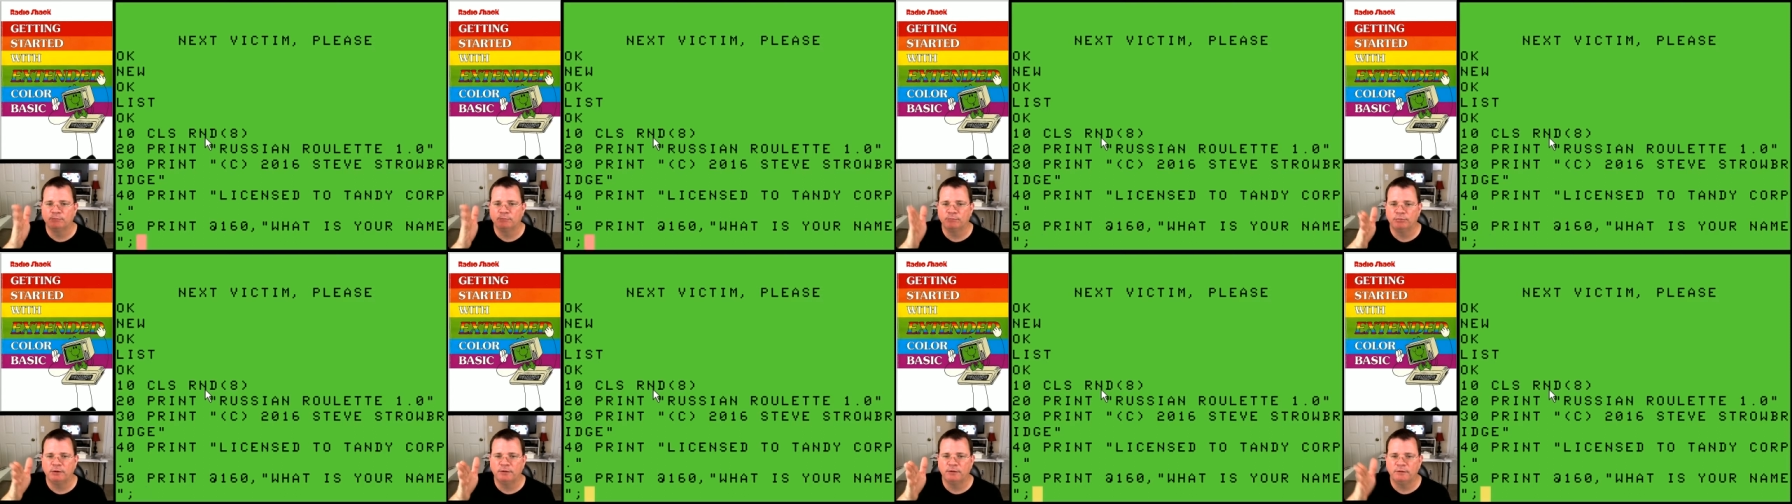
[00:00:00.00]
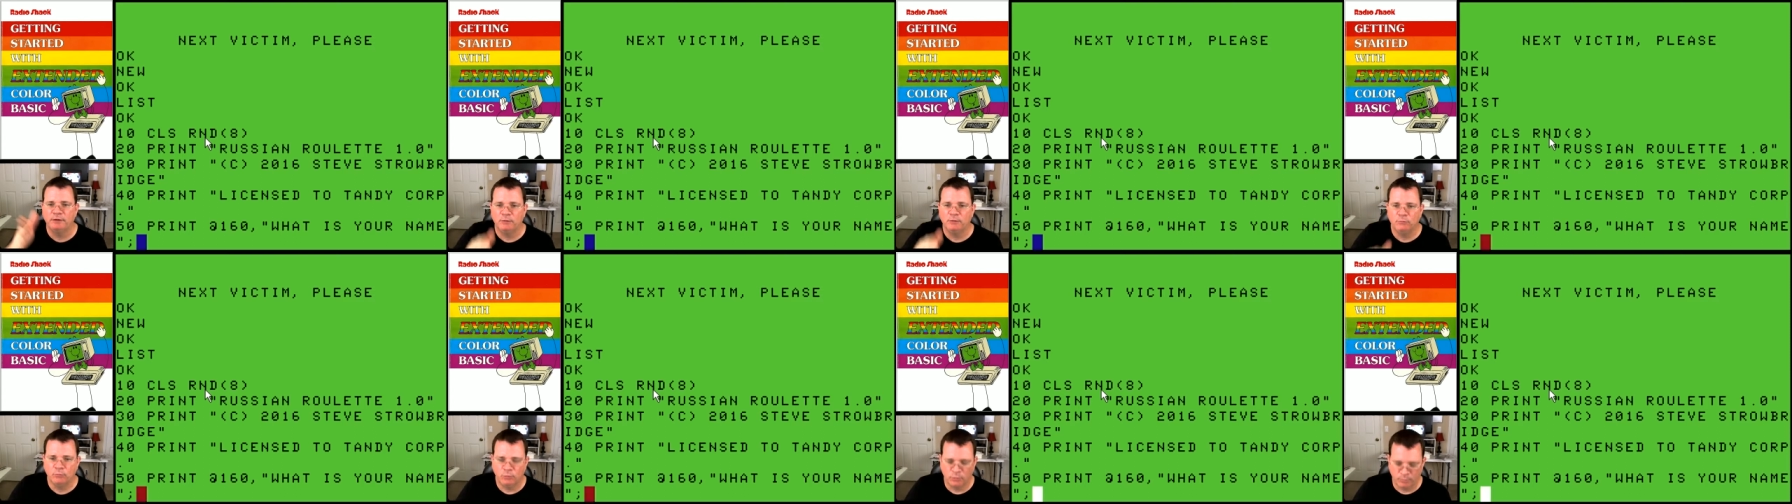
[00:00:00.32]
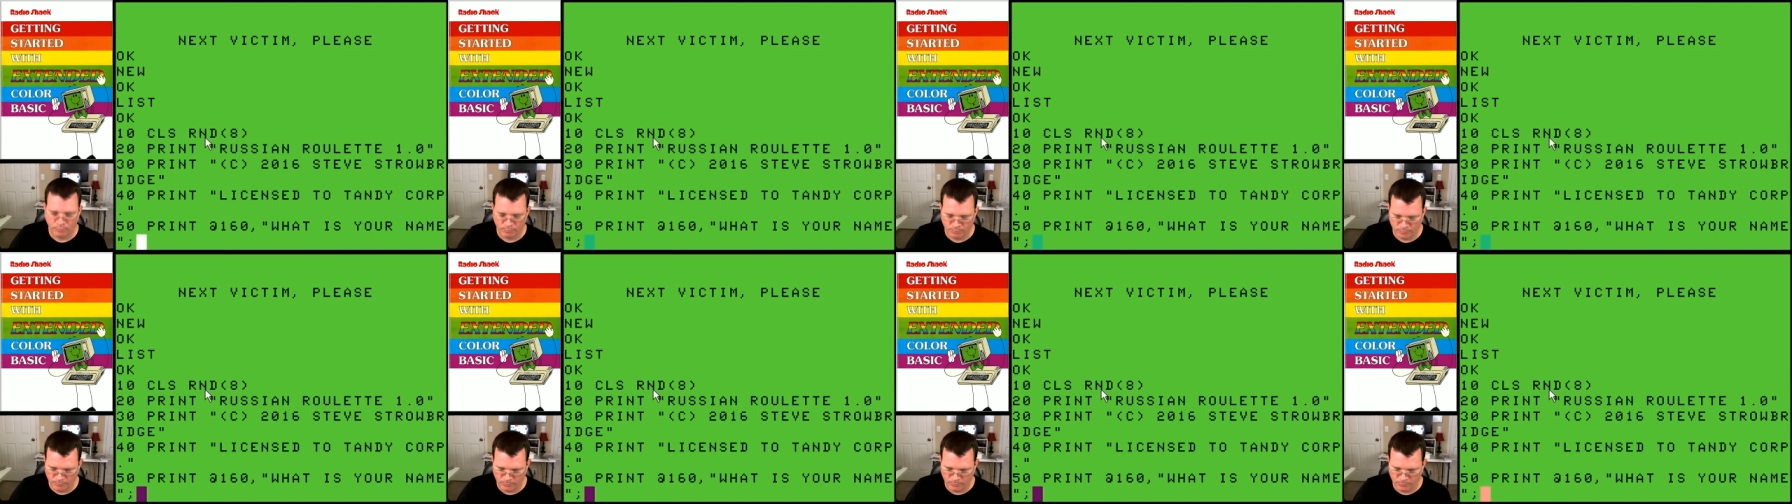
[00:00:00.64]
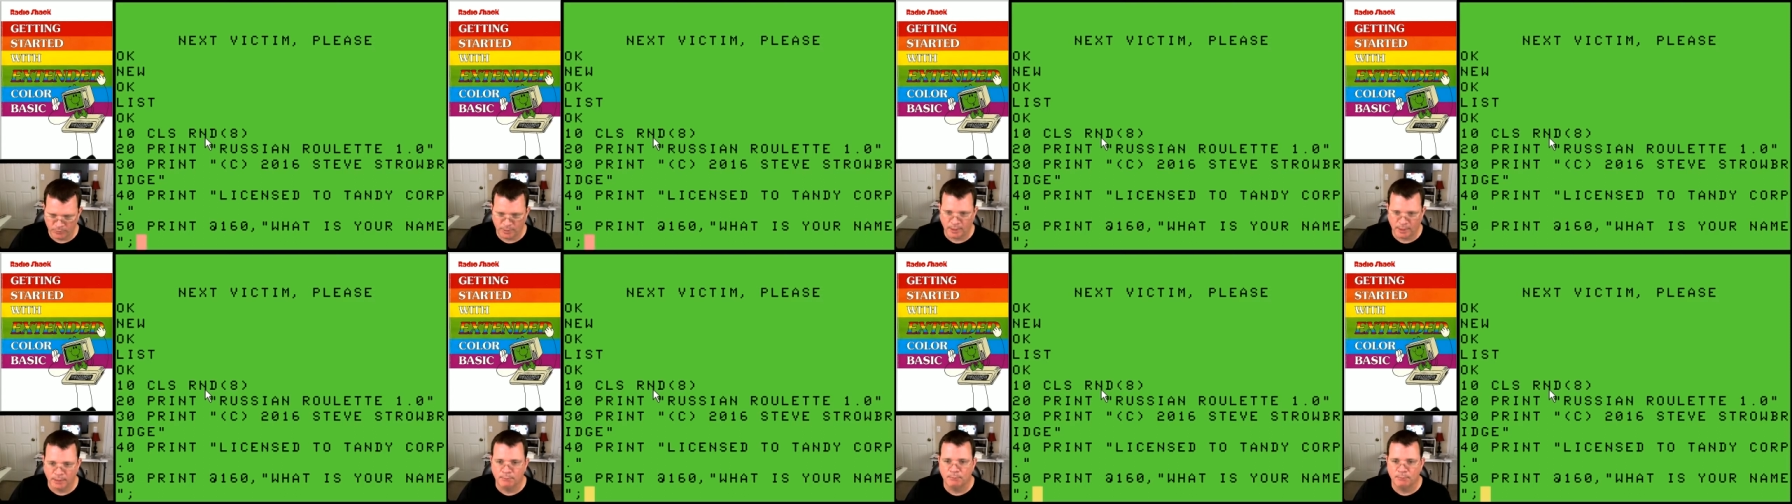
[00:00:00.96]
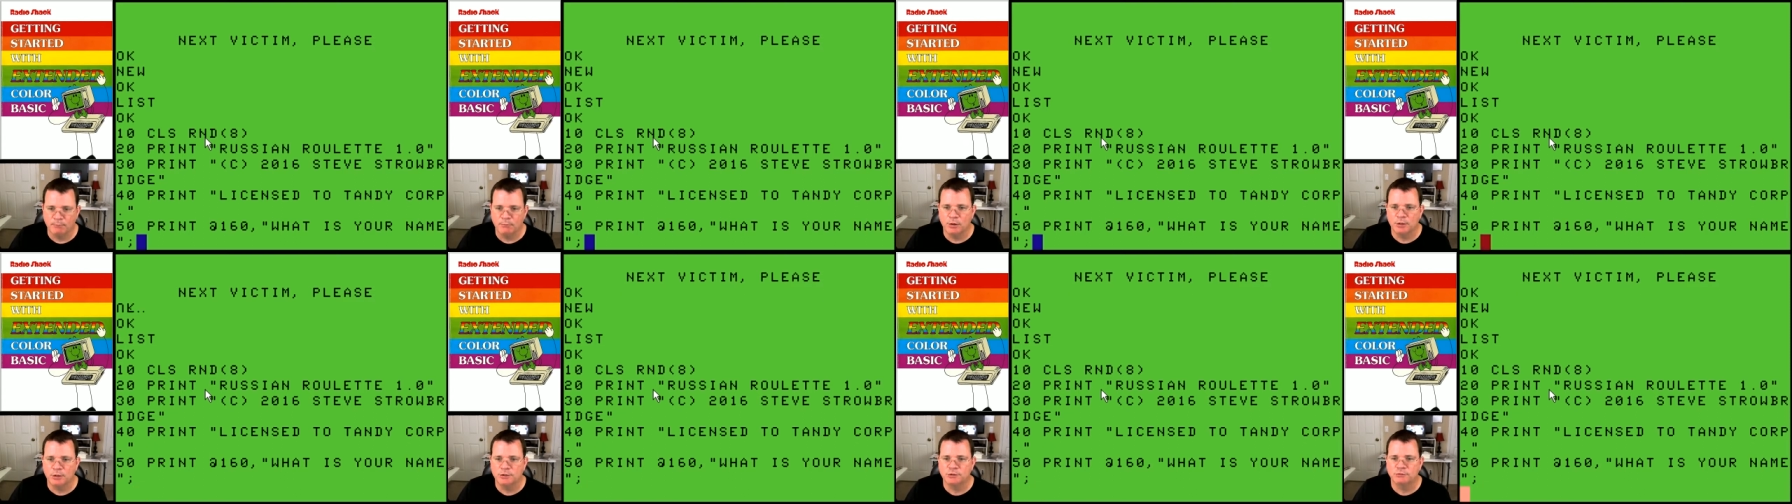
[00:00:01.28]
printing will, will get
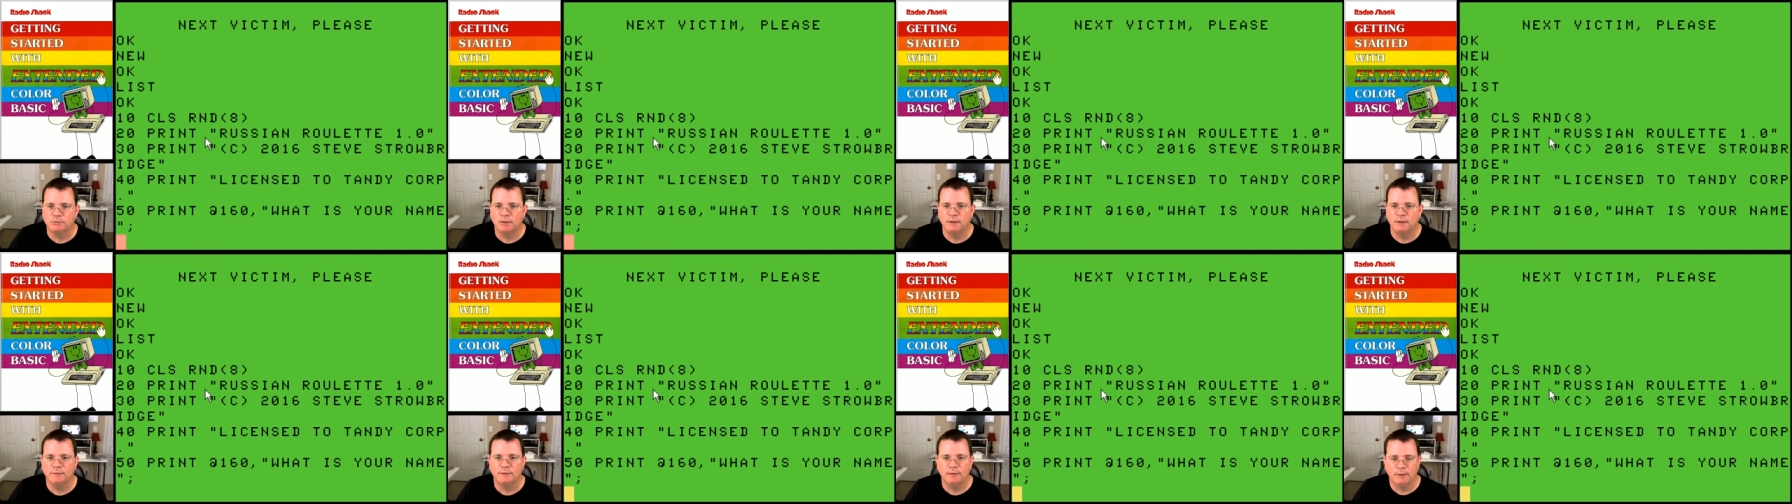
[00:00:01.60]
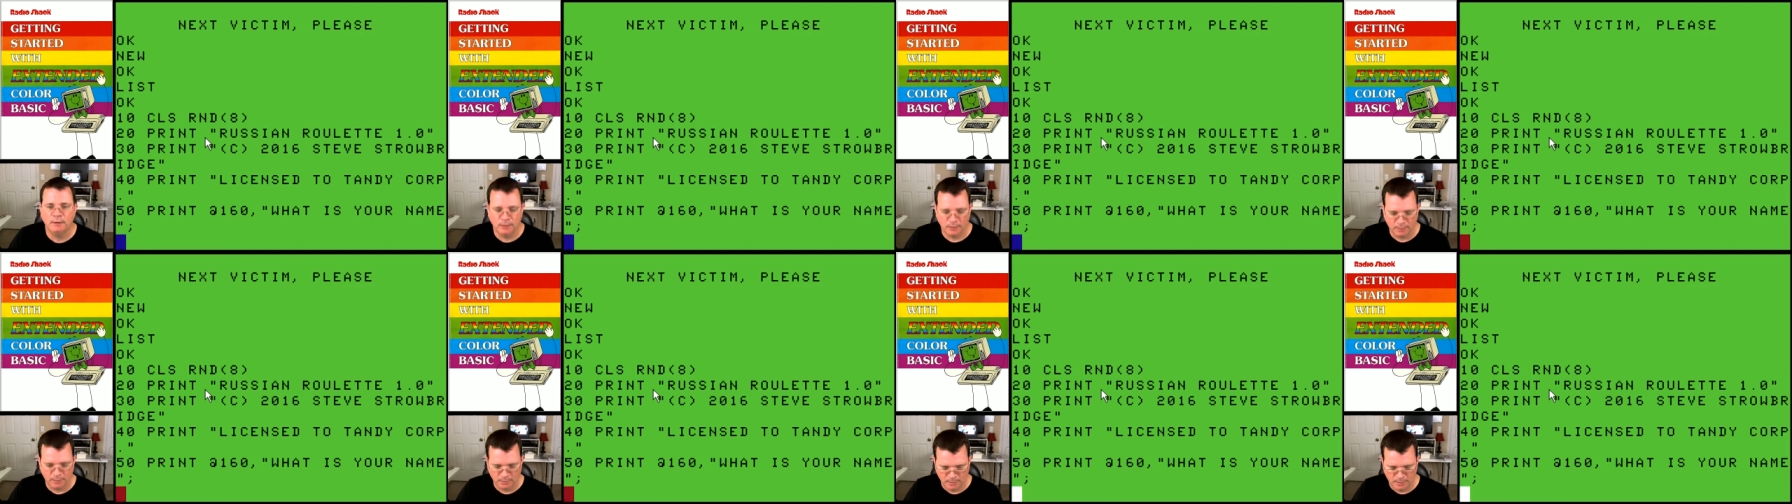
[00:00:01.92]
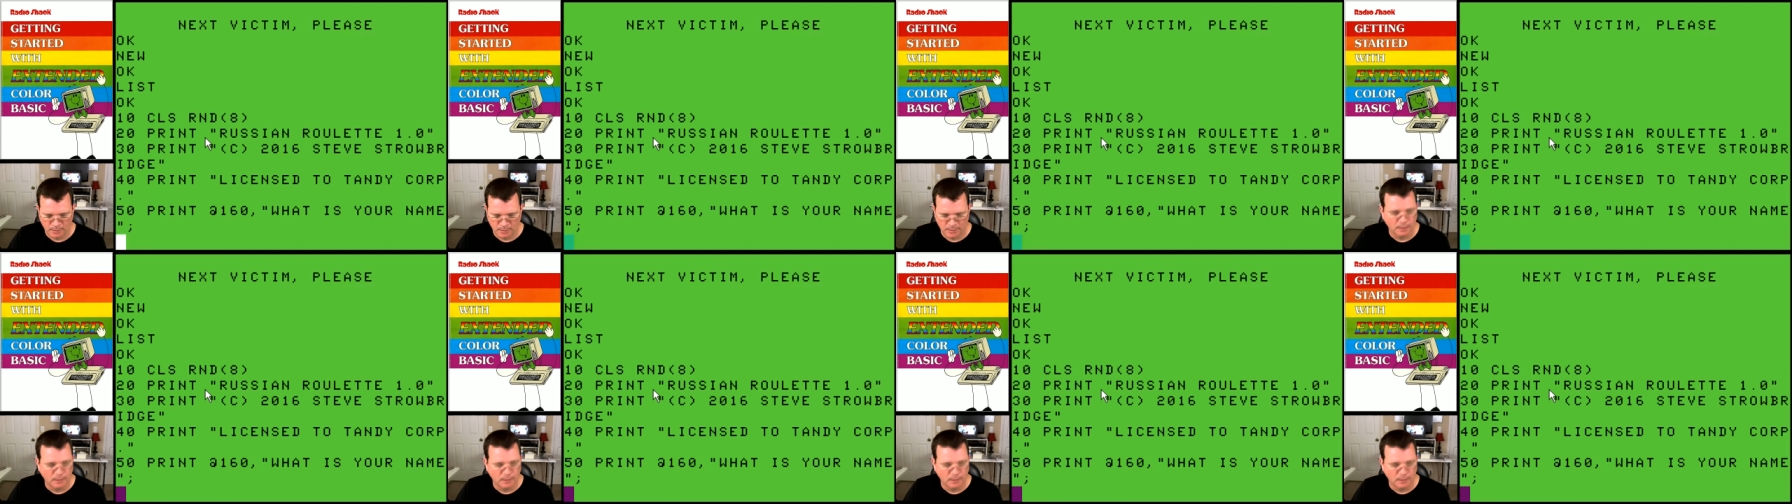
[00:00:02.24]
mushed right there.